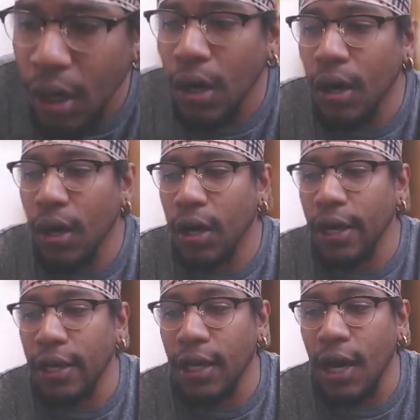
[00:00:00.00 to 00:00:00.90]
Oh,
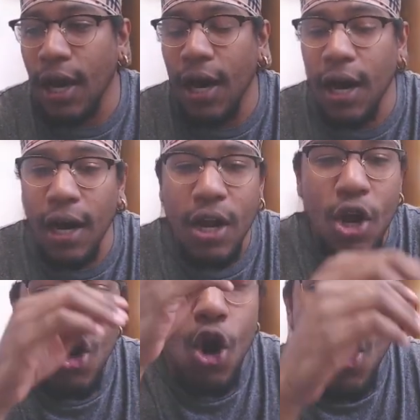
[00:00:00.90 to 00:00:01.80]
yeah.
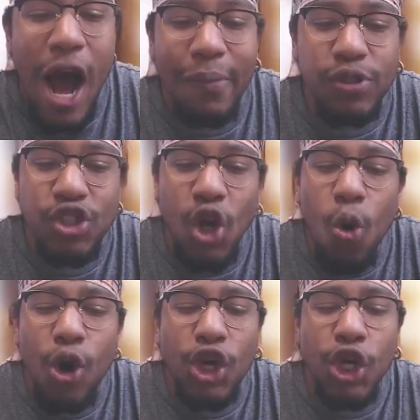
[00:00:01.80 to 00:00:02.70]
I'm
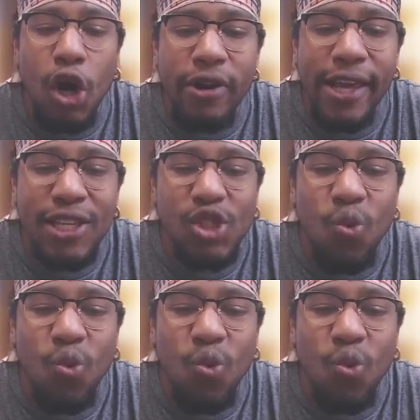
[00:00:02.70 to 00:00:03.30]
so curious